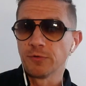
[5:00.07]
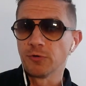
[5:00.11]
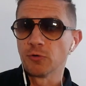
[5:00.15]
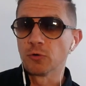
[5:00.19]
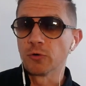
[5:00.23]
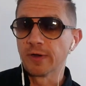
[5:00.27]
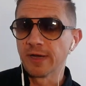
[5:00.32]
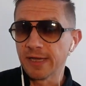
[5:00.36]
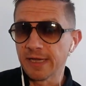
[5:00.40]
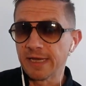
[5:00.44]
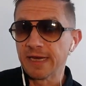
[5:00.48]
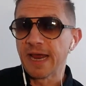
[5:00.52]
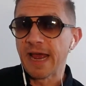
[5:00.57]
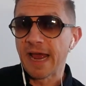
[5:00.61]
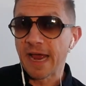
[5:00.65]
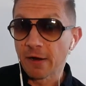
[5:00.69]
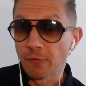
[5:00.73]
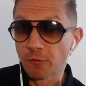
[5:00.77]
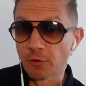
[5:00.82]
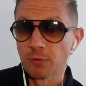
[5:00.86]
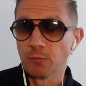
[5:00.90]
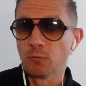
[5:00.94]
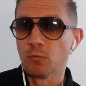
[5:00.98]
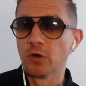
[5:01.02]
your
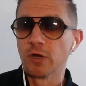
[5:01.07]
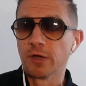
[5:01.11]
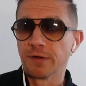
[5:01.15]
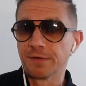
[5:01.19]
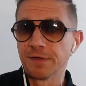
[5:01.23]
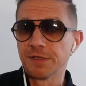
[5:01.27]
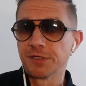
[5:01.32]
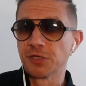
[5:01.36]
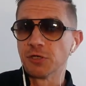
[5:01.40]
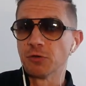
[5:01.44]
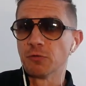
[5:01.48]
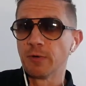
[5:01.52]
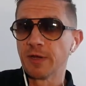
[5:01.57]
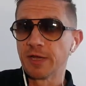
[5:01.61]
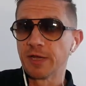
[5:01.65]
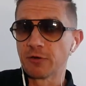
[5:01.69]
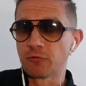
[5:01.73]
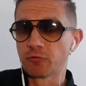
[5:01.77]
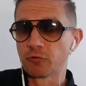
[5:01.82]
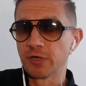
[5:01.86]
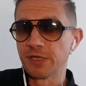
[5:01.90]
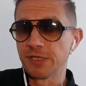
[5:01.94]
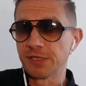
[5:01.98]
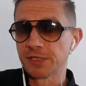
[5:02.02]
inherent worth is going to
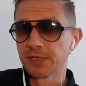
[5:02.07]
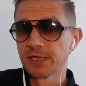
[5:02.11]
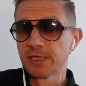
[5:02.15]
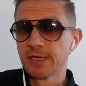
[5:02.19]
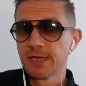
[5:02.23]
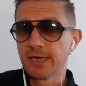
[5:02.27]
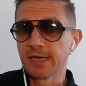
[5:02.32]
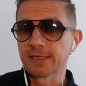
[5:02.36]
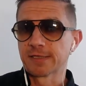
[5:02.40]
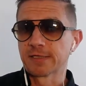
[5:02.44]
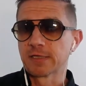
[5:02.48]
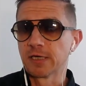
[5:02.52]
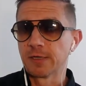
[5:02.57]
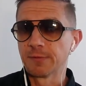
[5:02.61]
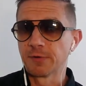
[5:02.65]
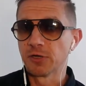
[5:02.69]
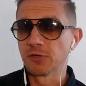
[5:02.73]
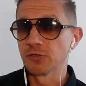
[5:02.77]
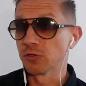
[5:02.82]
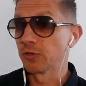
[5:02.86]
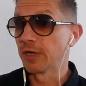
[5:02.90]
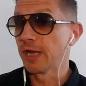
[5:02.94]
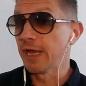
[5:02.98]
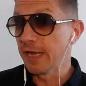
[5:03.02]
increase as time
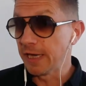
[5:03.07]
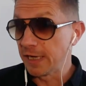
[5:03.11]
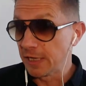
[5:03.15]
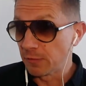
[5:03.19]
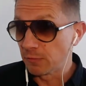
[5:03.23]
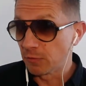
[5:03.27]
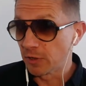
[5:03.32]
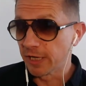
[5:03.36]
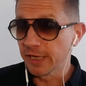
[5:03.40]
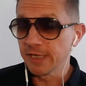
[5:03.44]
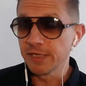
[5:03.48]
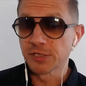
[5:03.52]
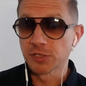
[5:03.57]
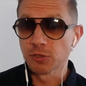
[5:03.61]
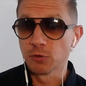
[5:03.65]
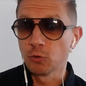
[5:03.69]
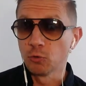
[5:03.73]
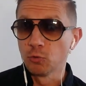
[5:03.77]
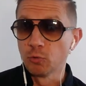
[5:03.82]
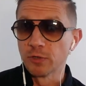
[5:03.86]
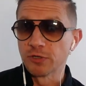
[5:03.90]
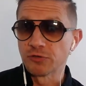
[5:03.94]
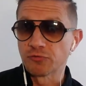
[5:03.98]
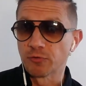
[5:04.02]
goes on anyway. So
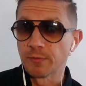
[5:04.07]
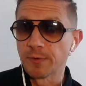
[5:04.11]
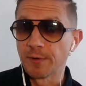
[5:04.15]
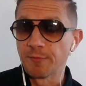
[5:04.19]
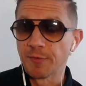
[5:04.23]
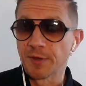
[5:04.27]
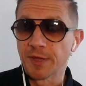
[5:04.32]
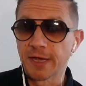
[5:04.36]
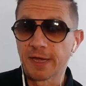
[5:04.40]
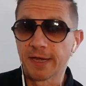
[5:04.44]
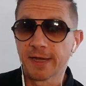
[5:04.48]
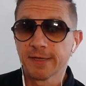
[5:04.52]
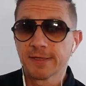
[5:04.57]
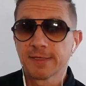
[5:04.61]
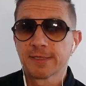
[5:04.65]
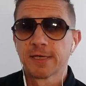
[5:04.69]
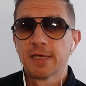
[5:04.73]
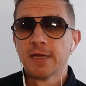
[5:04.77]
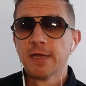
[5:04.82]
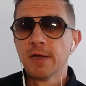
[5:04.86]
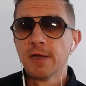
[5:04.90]
always remember that.